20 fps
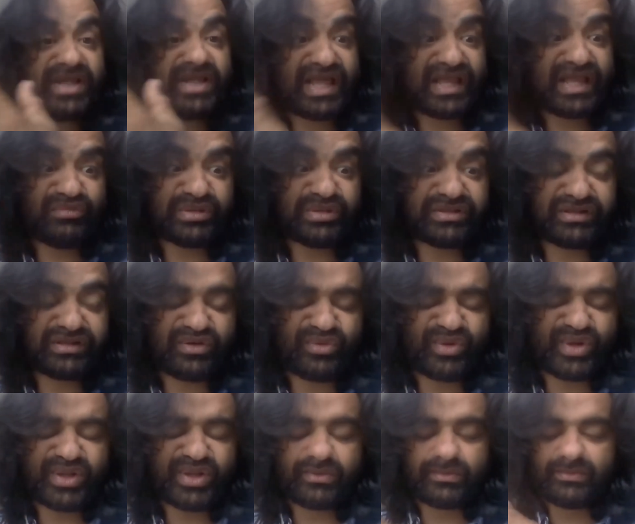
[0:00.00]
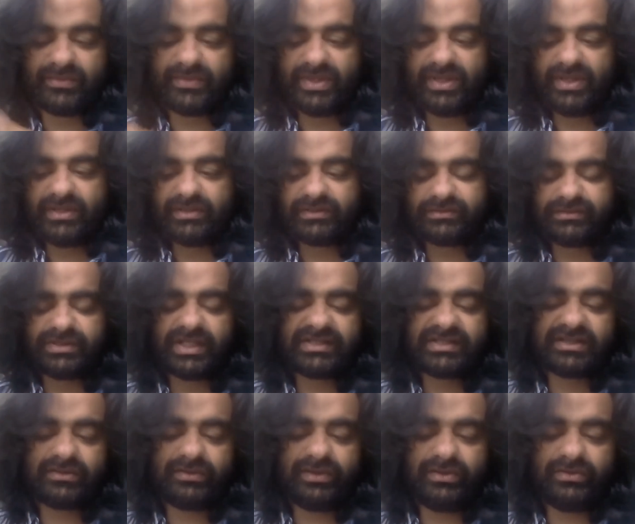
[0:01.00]
animals around you. So
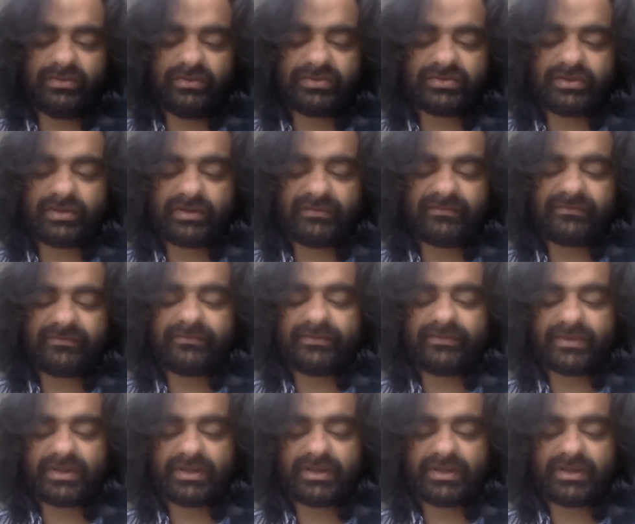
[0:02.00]
that's how you sort of